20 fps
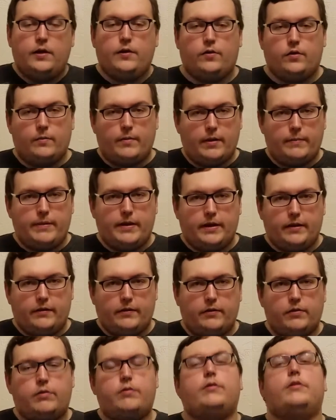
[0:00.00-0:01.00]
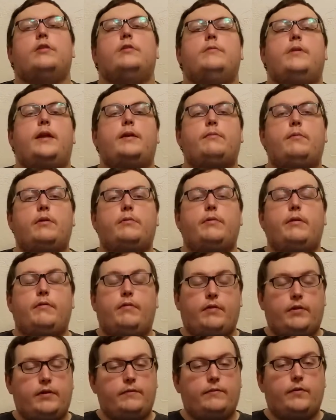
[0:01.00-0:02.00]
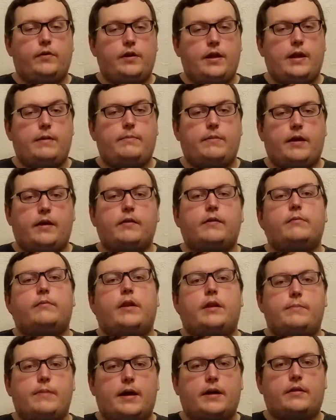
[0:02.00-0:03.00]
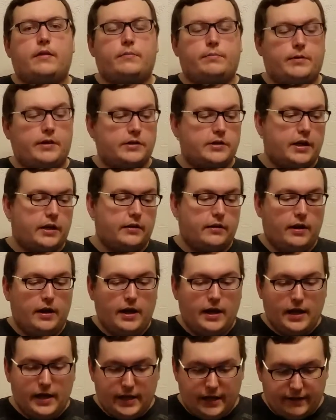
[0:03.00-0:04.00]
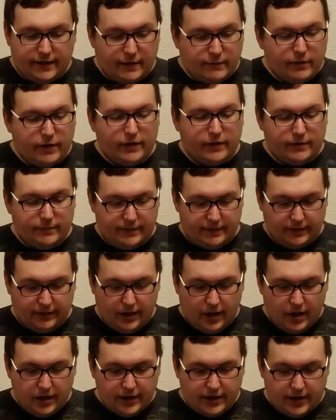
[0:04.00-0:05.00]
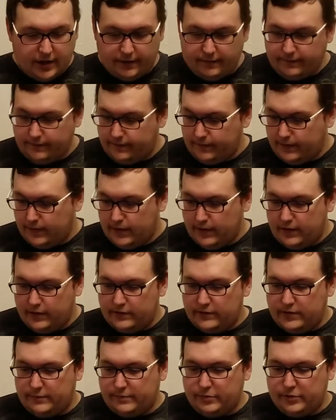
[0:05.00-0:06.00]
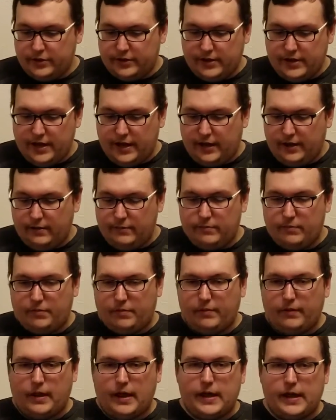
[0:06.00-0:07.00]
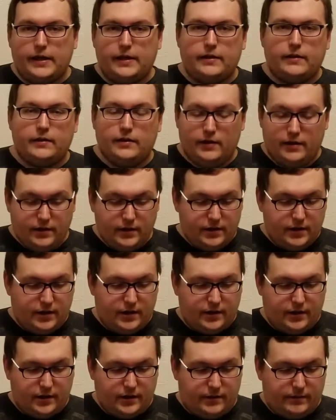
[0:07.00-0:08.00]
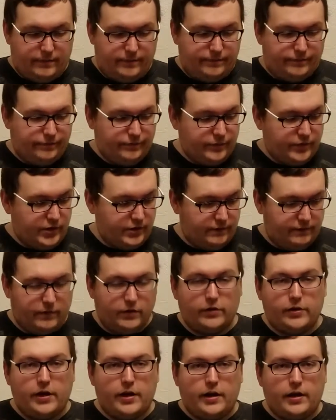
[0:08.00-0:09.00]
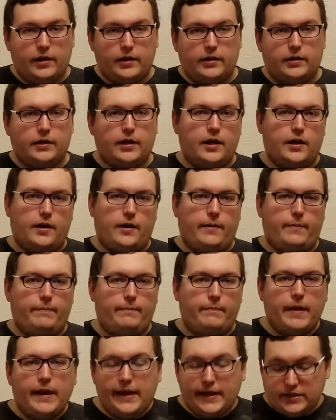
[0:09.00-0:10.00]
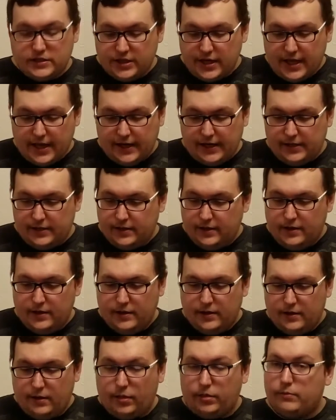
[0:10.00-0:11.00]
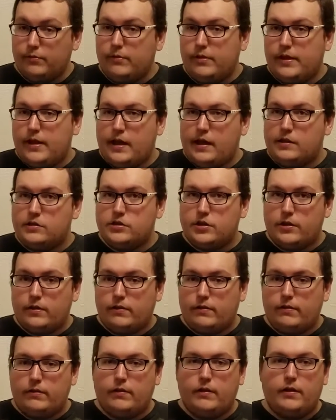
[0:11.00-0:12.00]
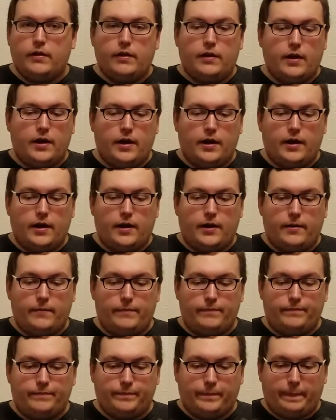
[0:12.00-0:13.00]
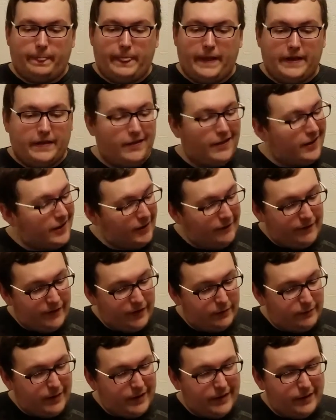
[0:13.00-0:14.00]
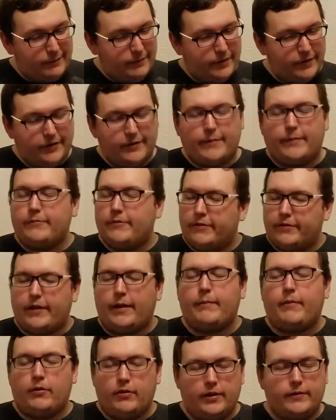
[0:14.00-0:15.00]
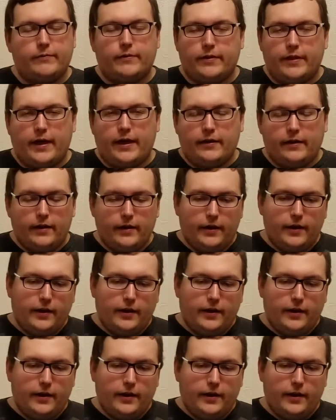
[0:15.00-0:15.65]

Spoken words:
So my biggest concern when I was looking for a game case and when I backed this project is I wanted something long enough to put games like Caverna, Mage Knight, Through the Ages. It's not going to fit Twilight Imperium. I'm going to live with that.